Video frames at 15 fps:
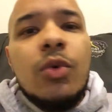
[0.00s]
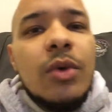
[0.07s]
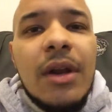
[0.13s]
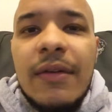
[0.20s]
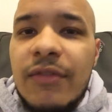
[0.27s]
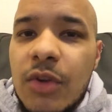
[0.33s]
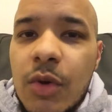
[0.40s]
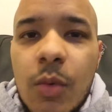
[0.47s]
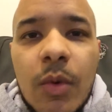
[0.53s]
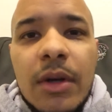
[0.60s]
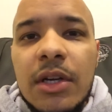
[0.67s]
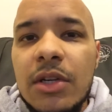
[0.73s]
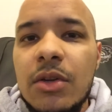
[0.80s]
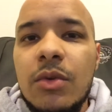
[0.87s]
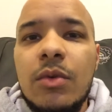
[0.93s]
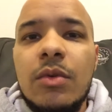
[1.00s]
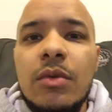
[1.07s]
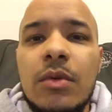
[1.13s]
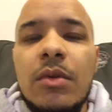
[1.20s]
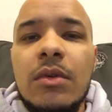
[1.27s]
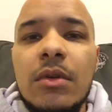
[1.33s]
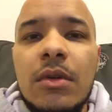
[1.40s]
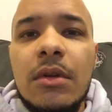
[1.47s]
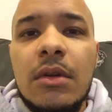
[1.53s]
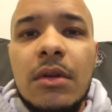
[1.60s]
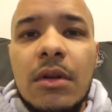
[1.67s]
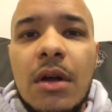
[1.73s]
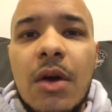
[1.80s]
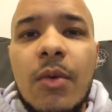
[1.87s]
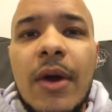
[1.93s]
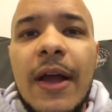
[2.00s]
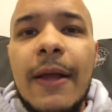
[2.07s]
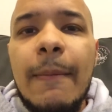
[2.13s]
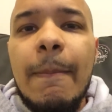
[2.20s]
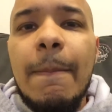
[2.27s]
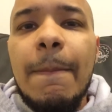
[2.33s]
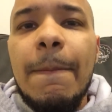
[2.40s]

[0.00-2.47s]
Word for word: whatever you want to do. All right?